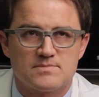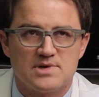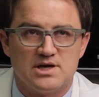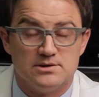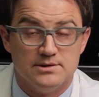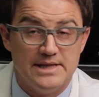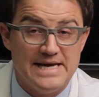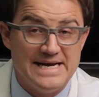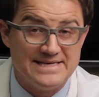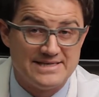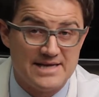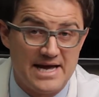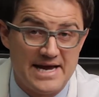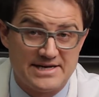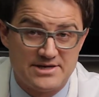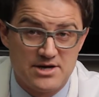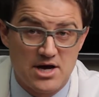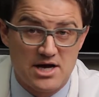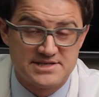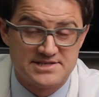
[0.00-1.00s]
late
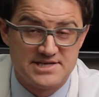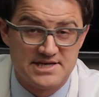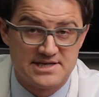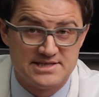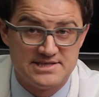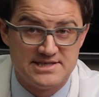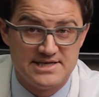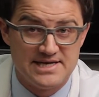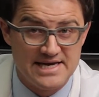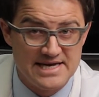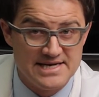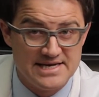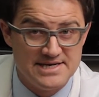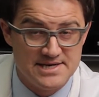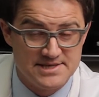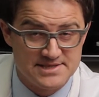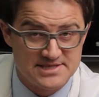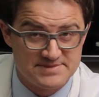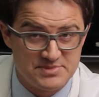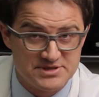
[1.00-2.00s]
diagnostics
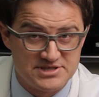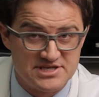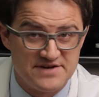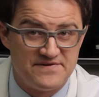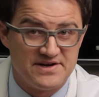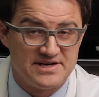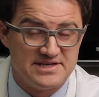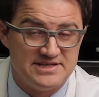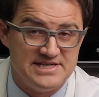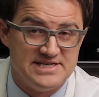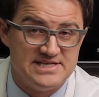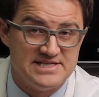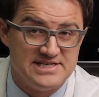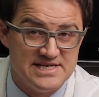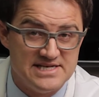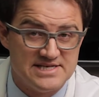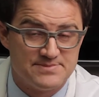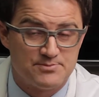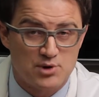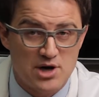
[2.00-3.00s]
in specific
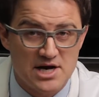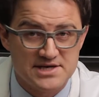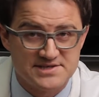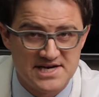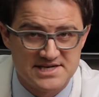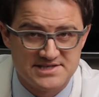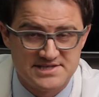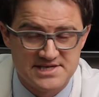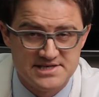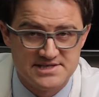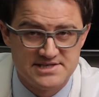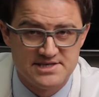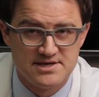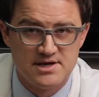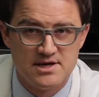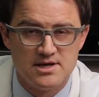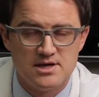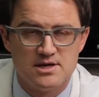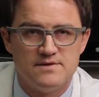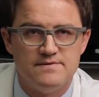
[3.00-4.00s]
disease processes
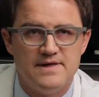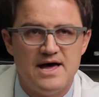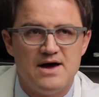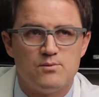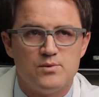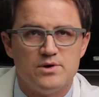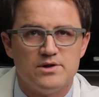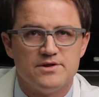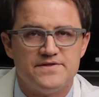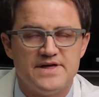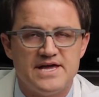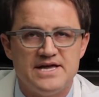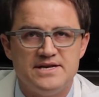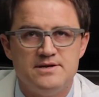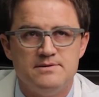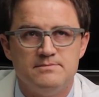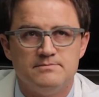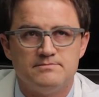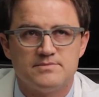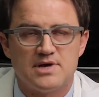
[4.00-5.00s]
that will then
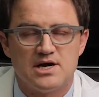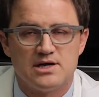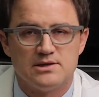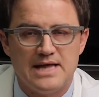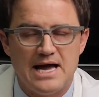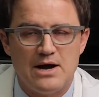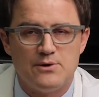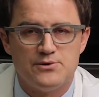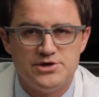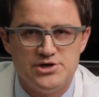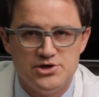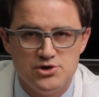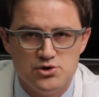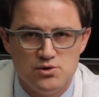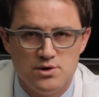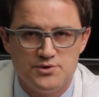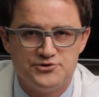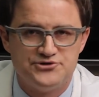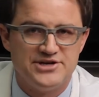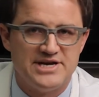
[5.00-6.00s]
allow
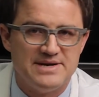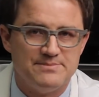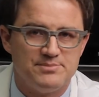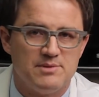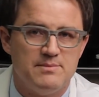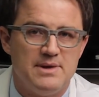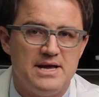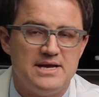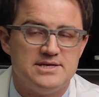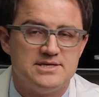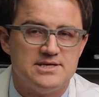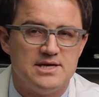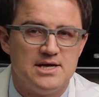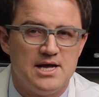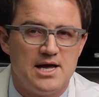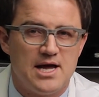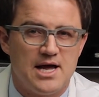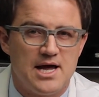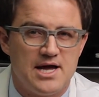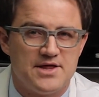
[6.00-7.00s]
you to implement
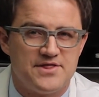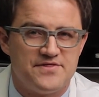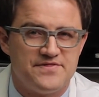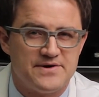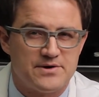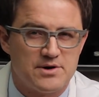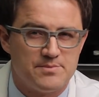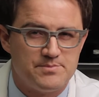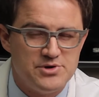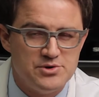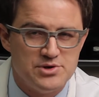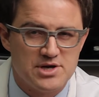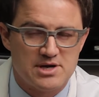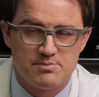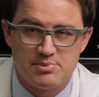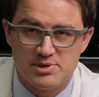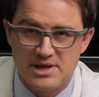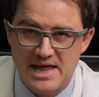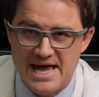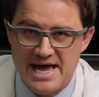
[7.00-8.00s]
a therapeutic
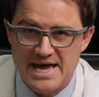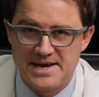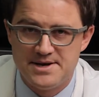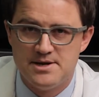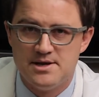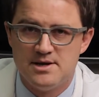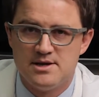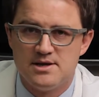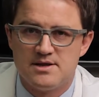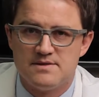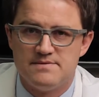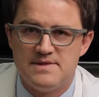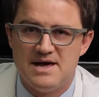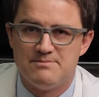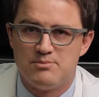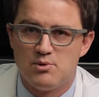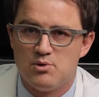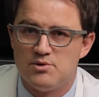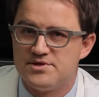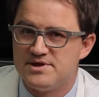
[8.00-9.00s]
plan that
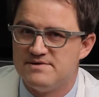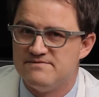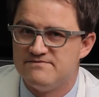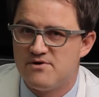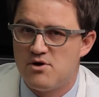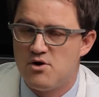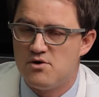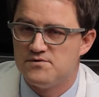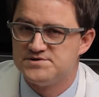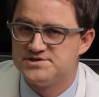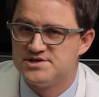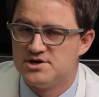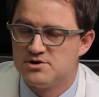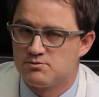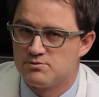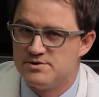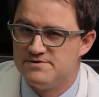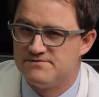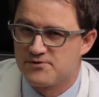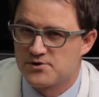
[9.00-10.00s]
both involves
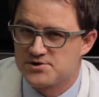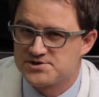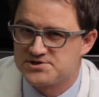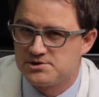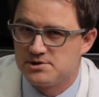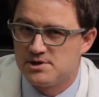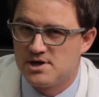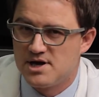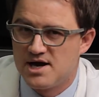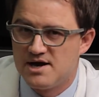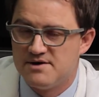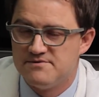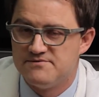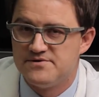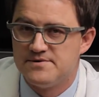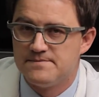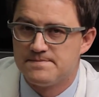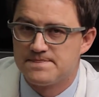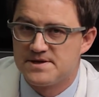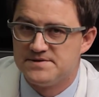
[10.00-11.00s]
reversal of
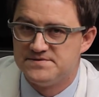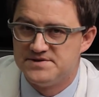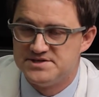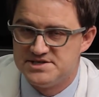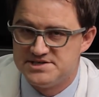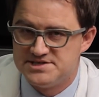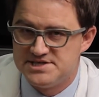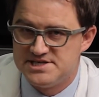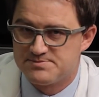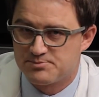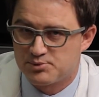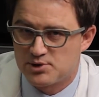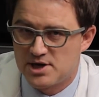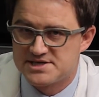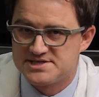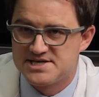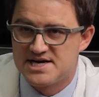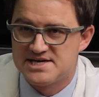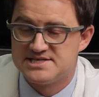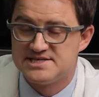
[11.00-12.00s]
the disease
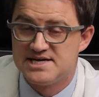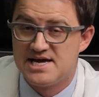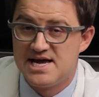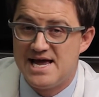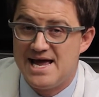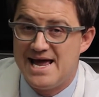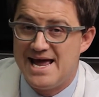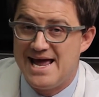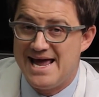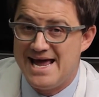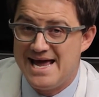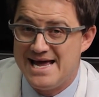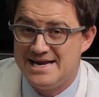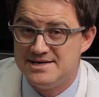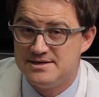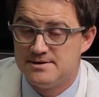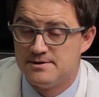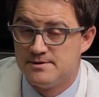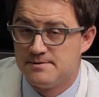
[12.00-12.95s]
process and